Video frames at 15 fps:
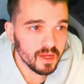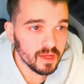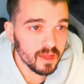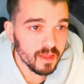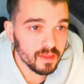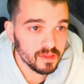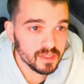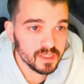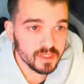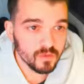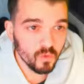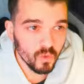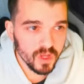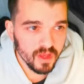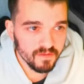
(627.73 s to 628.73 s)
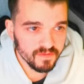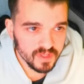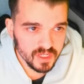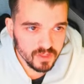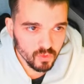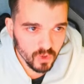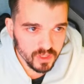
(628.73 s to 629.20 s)
And we have
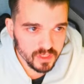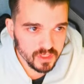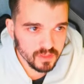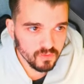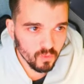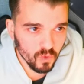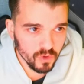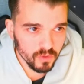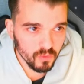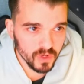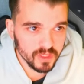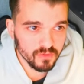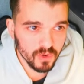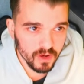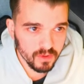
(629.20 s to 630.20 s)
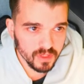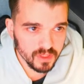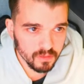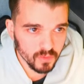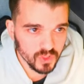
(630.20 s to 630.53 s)
these ones were with rarity,